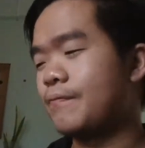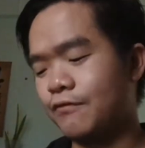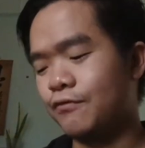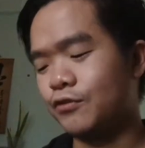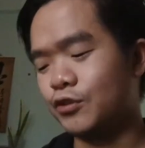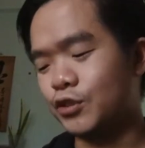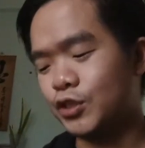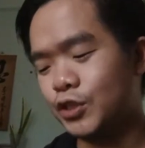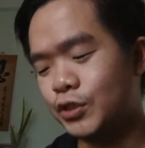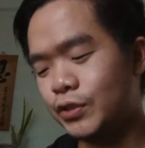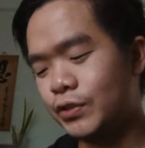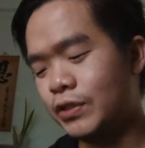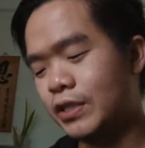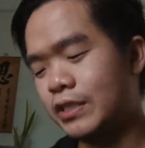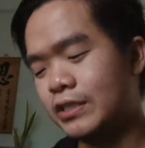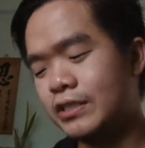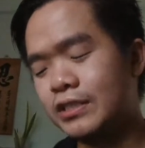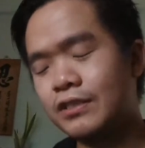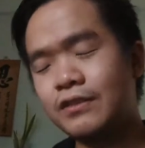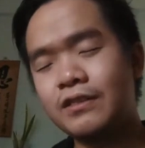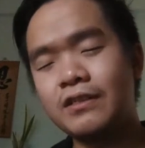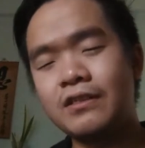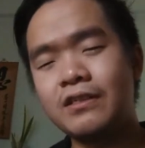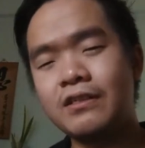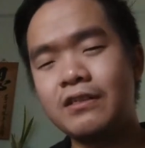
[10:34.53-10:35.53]
For
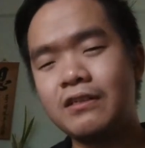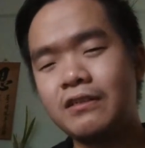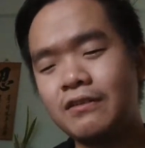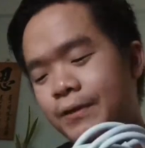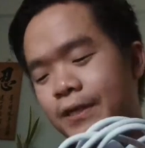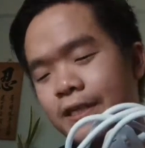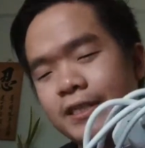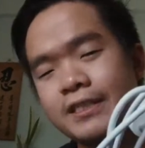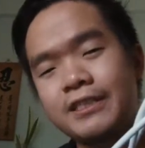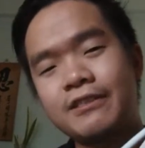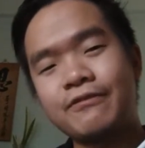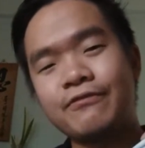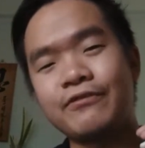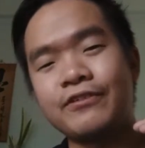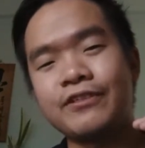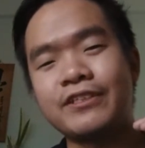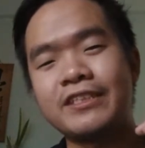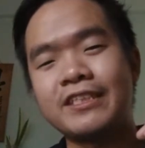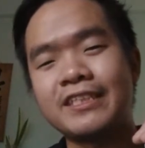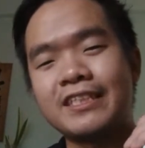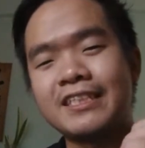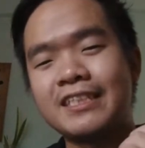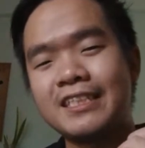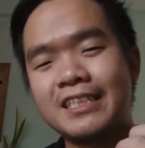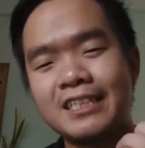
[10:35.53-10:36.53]
300 bucks for
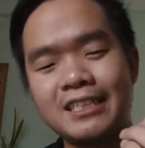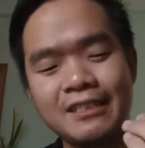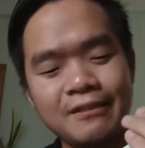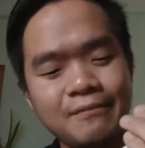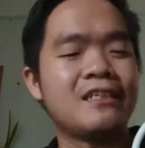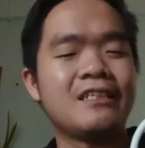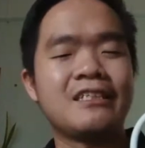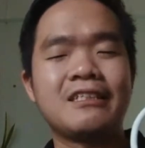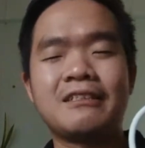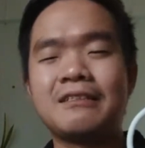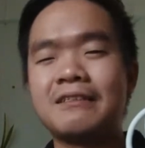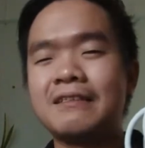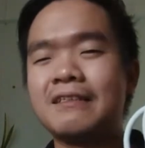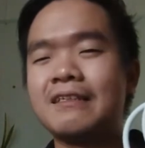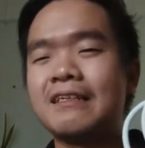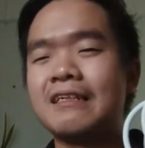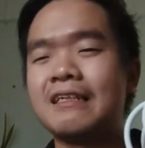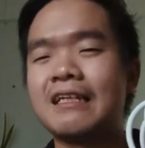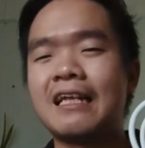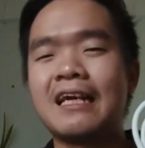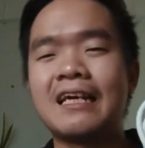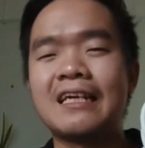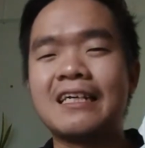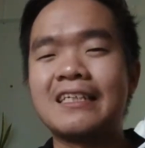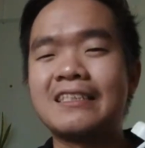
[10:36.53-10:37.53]
this, it's
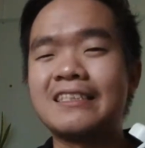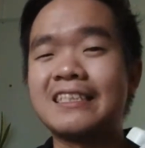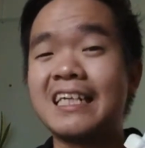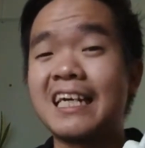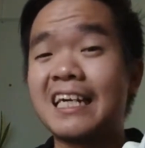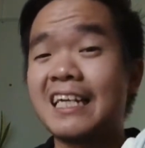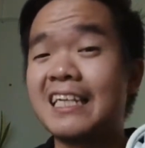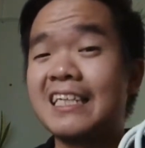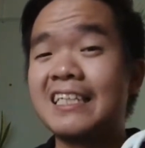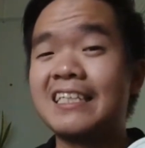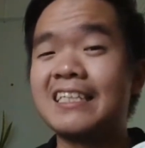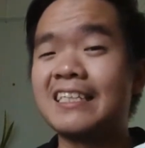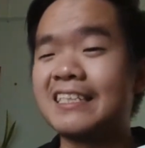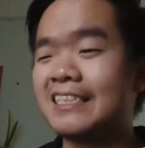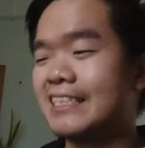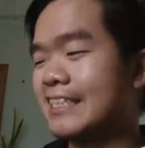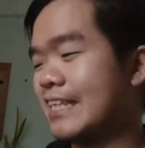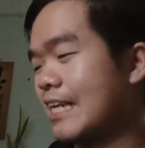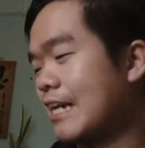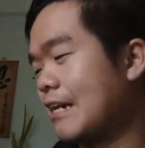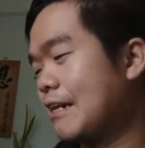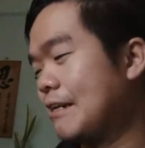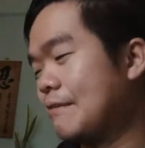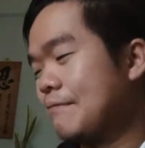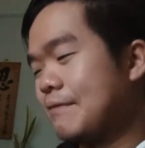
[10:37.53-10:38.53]
like exactly the
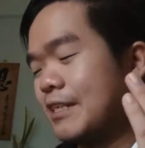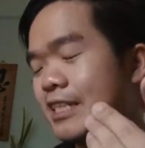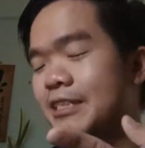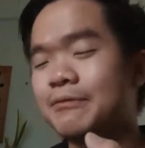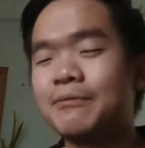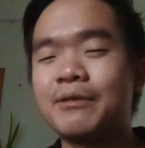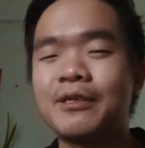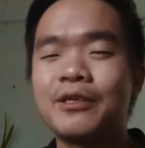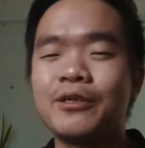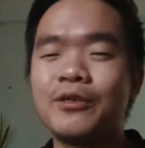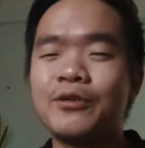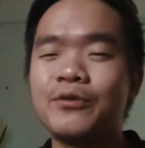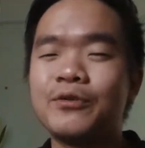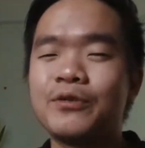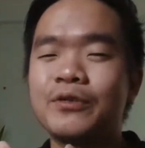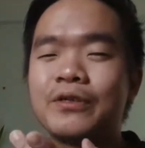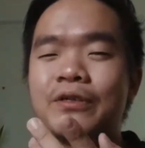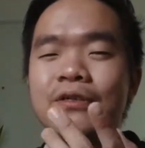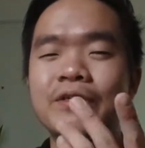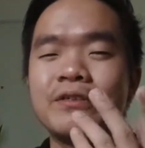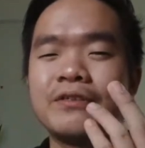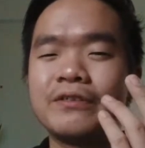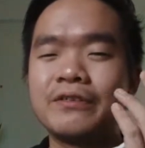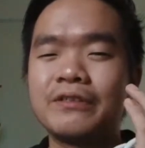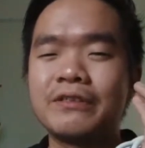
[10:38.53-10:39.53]
same as my old
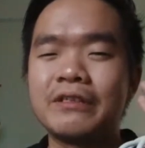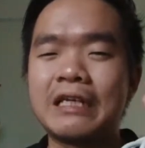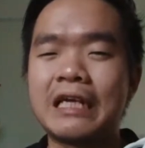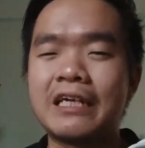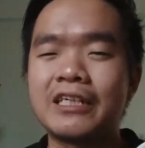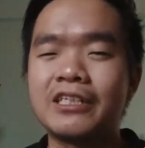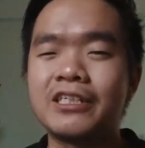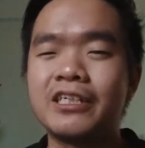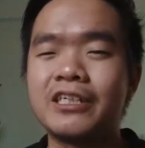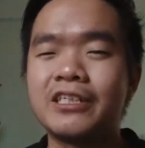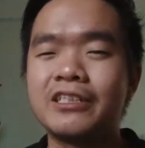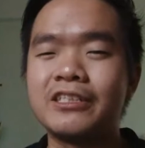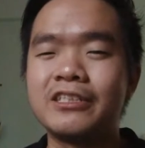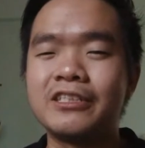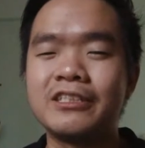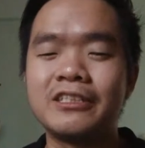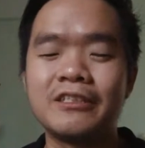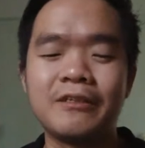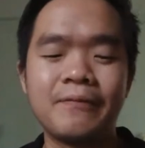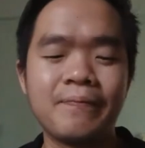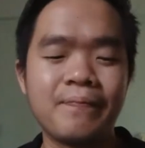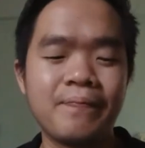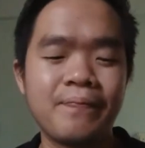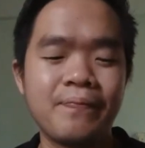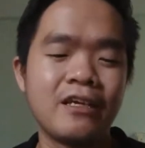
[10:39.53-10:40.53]
night
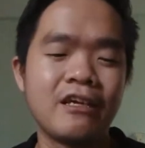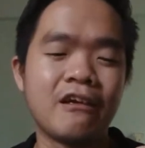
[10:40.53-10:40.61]
charger.